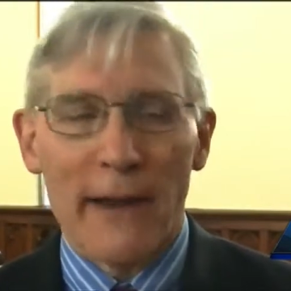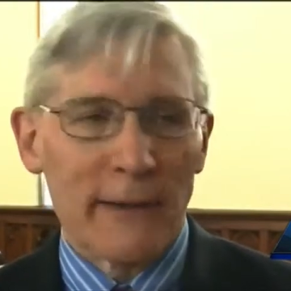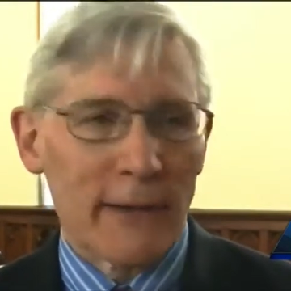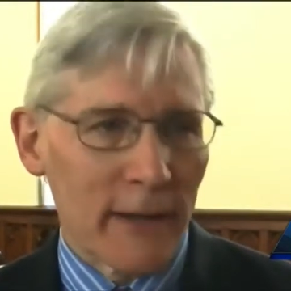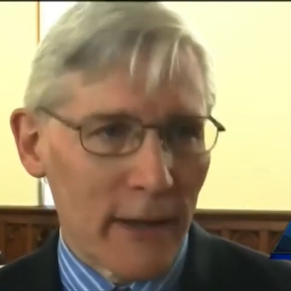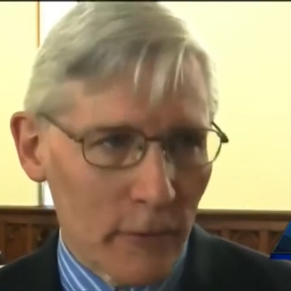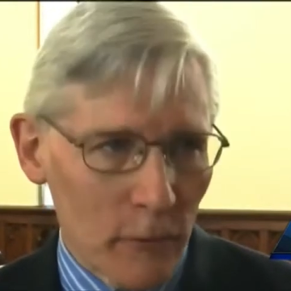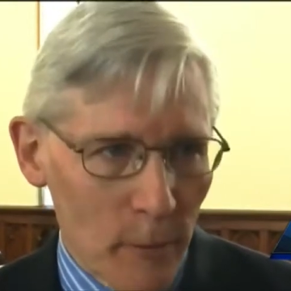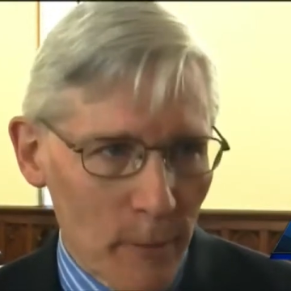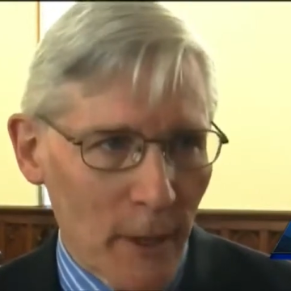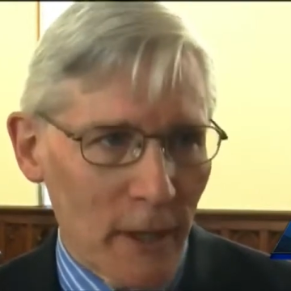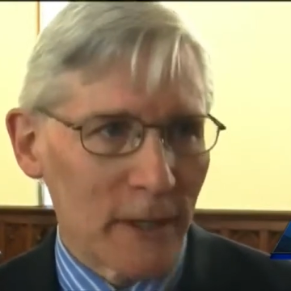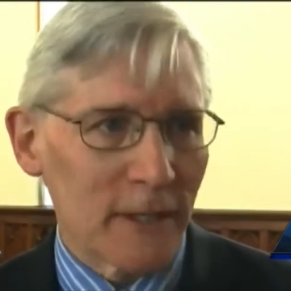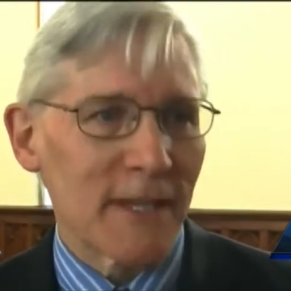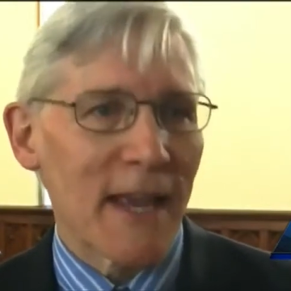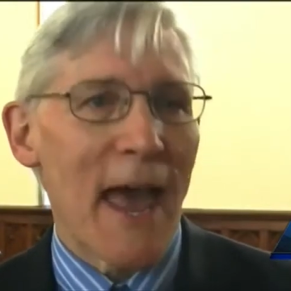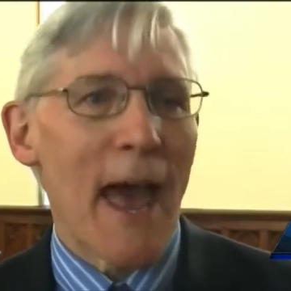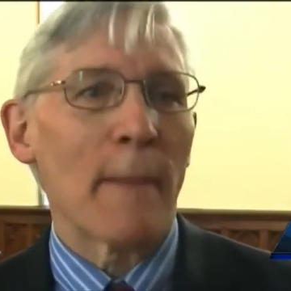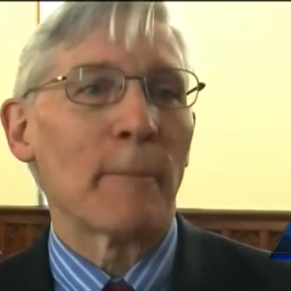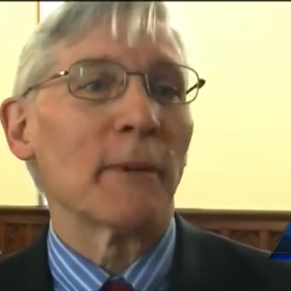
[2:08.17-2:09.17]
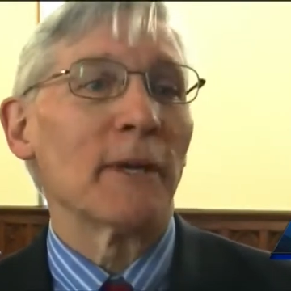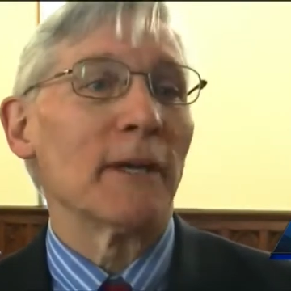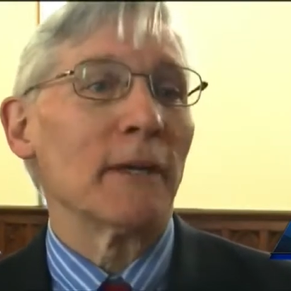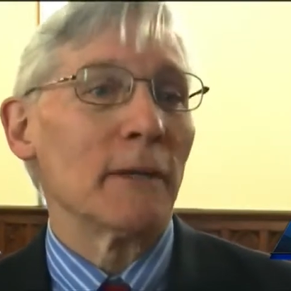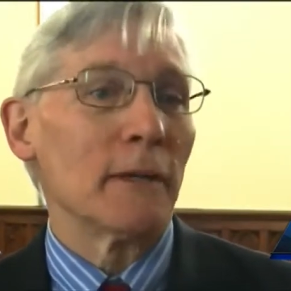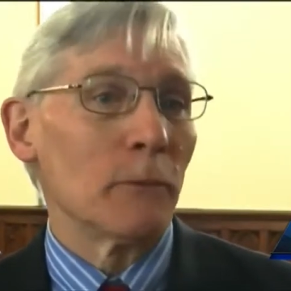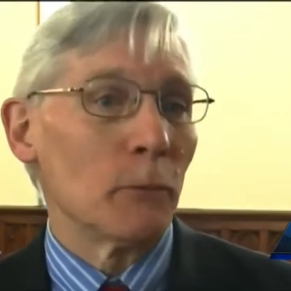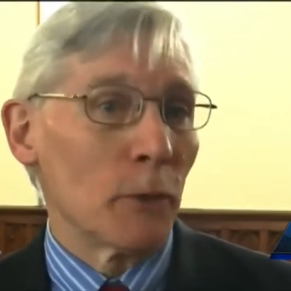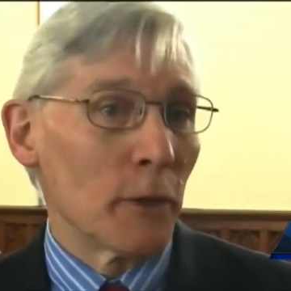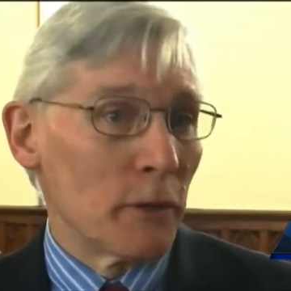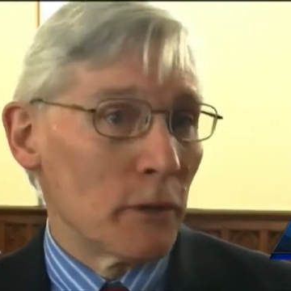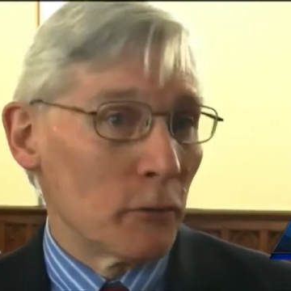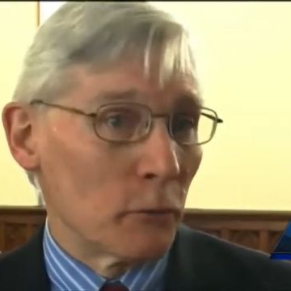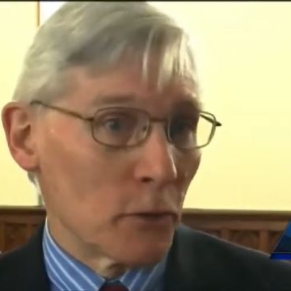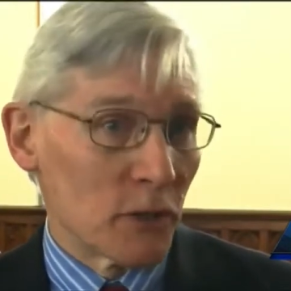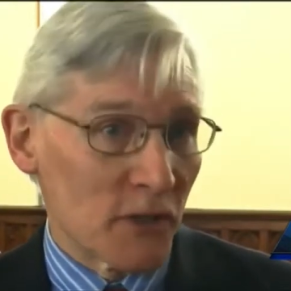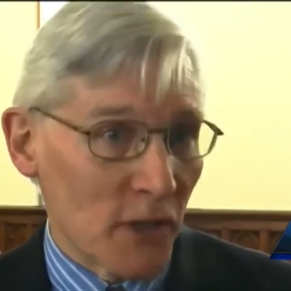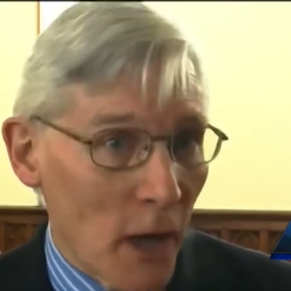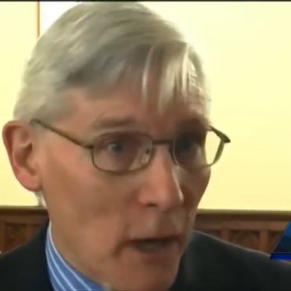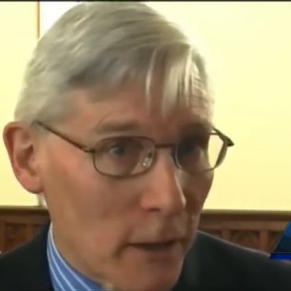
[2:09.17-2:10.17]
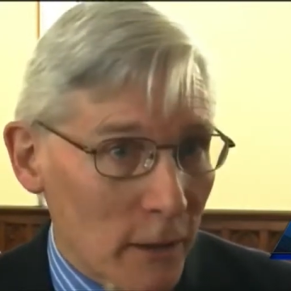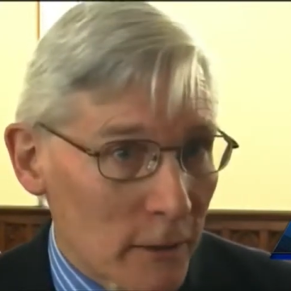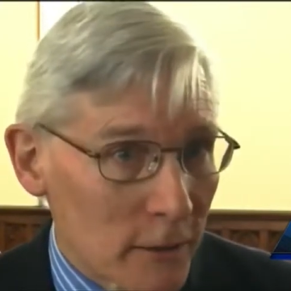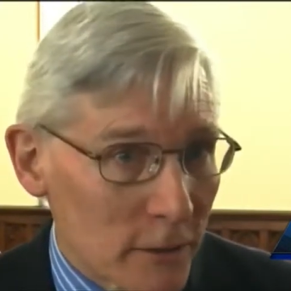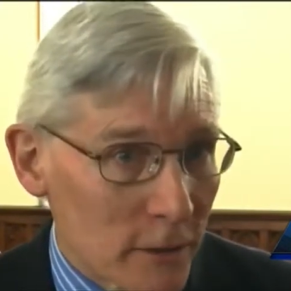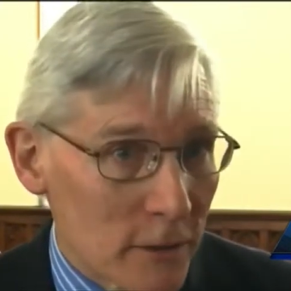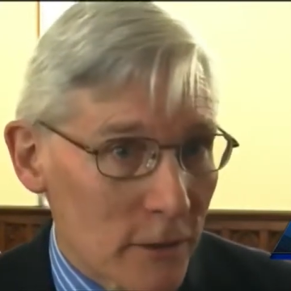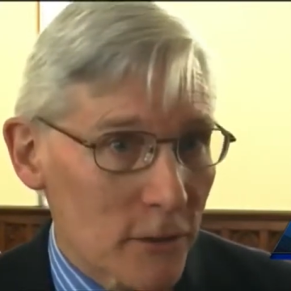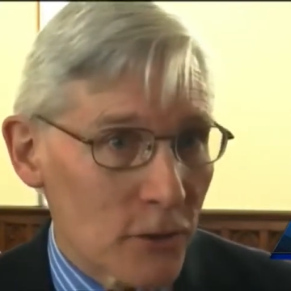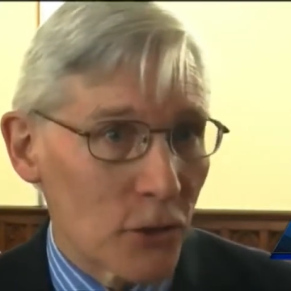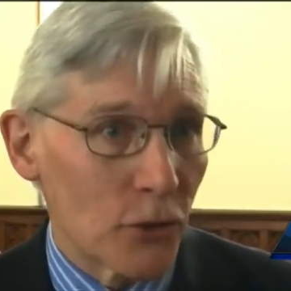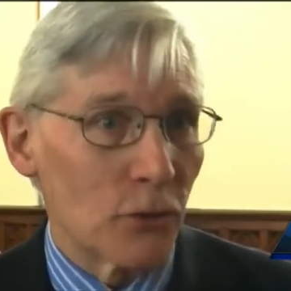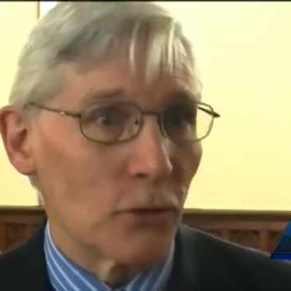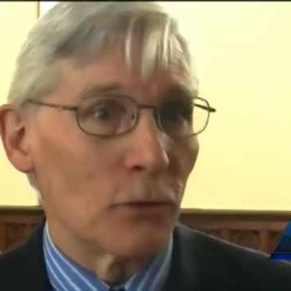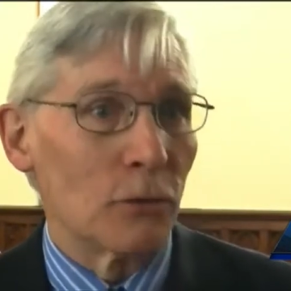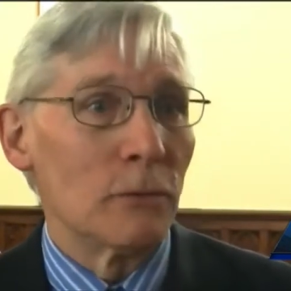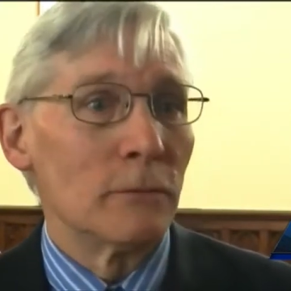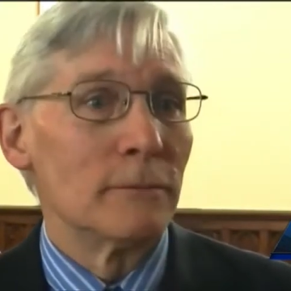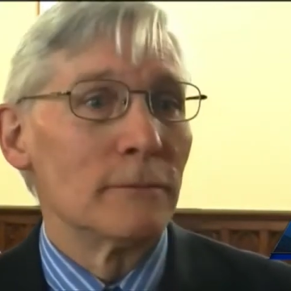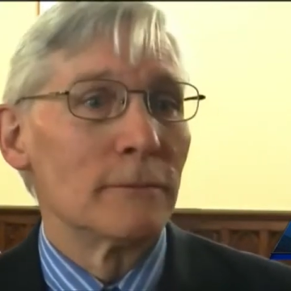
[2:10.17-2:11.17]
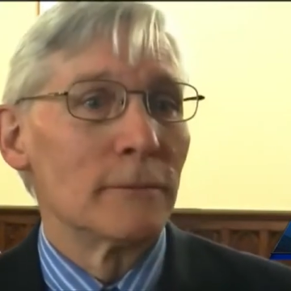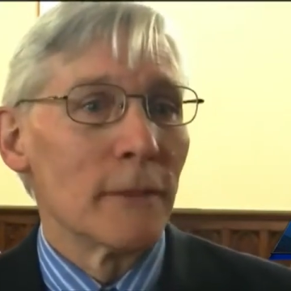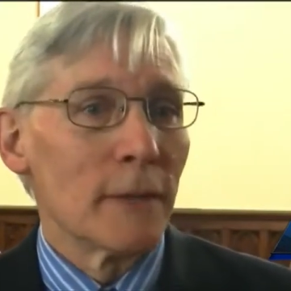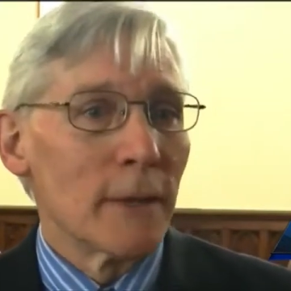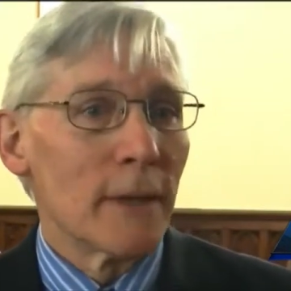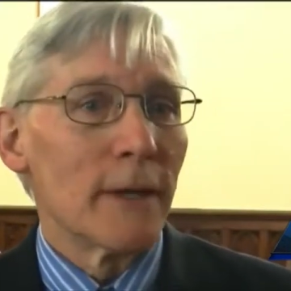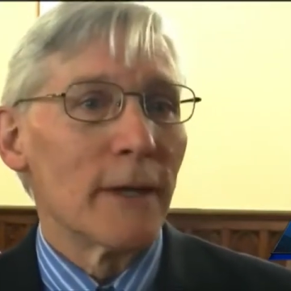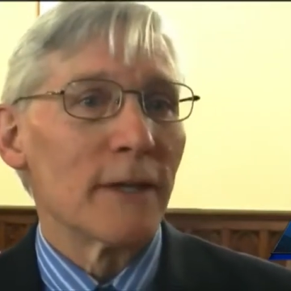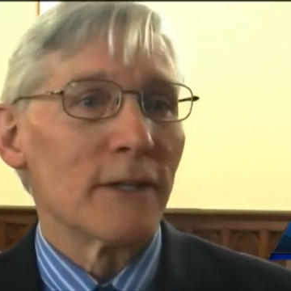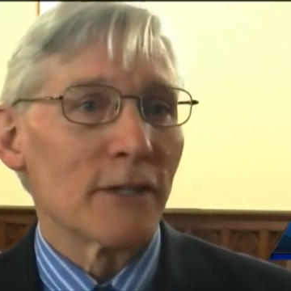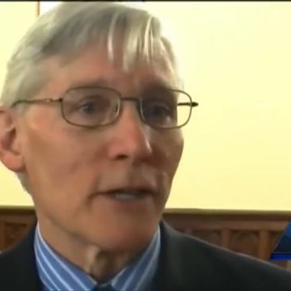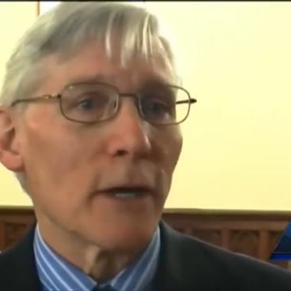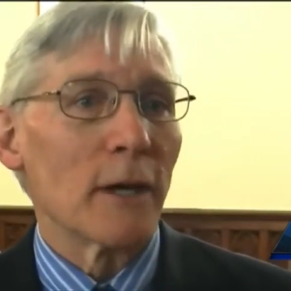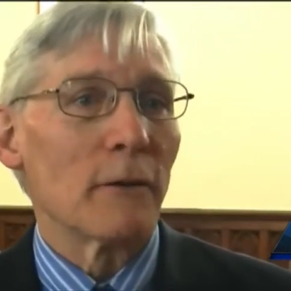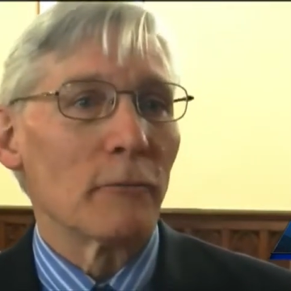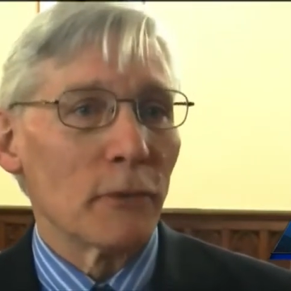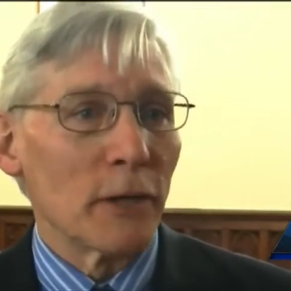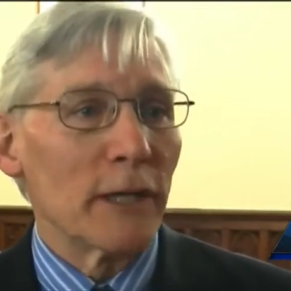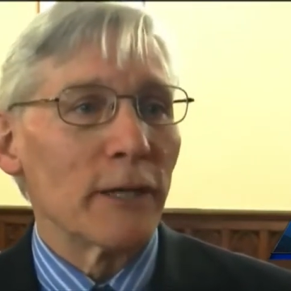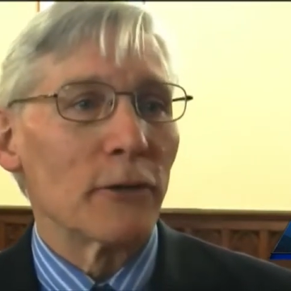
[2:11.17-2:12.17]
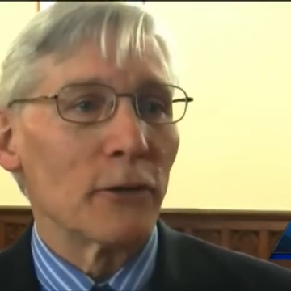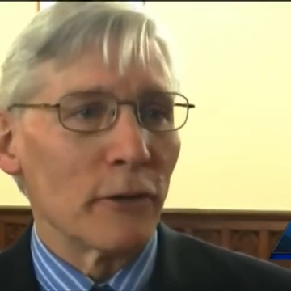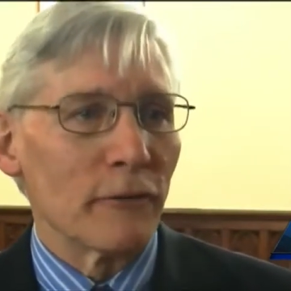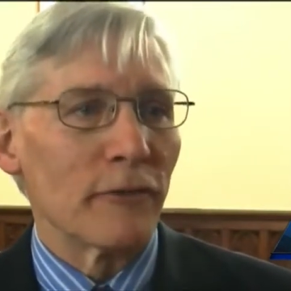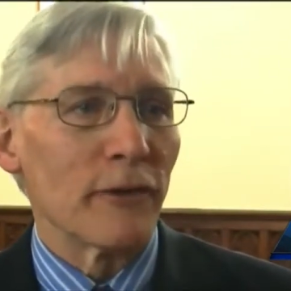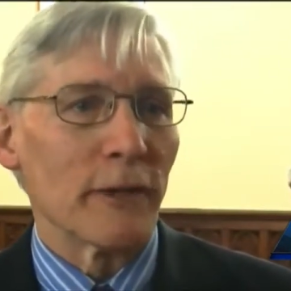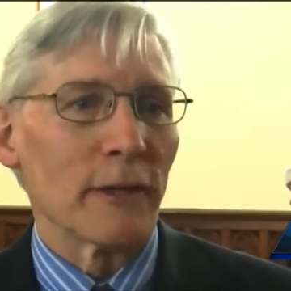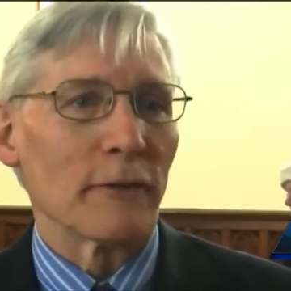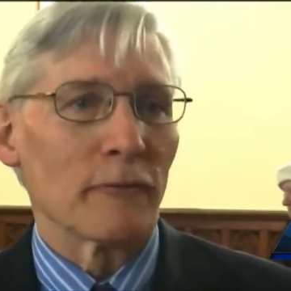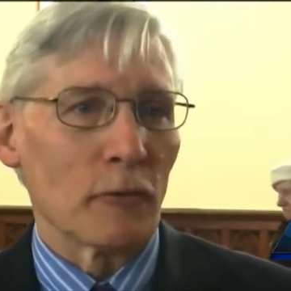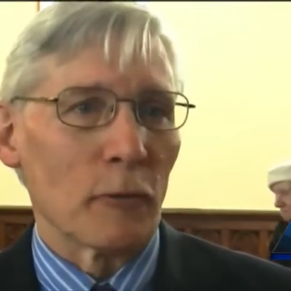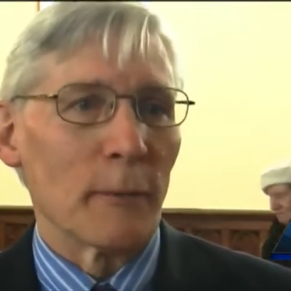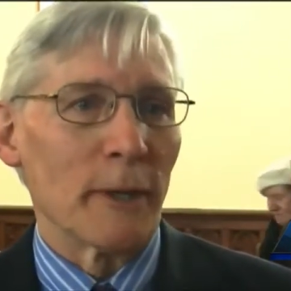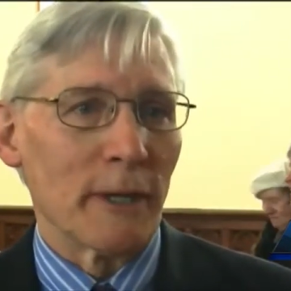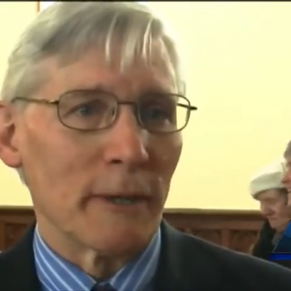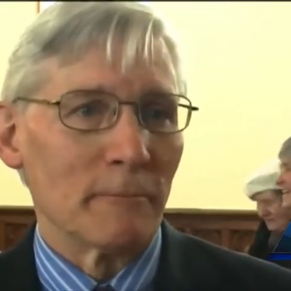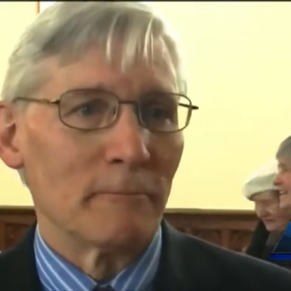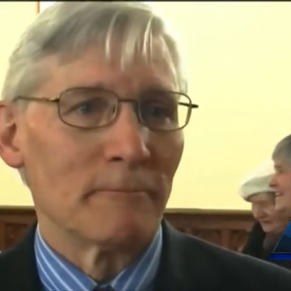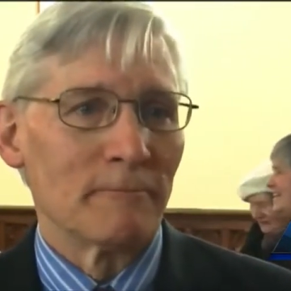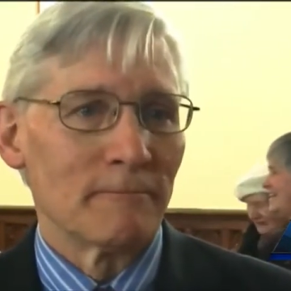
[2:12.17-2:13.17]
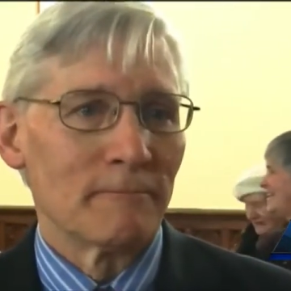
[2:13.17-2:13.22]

find that everybody's happy with the results, too, is a really good feeling for me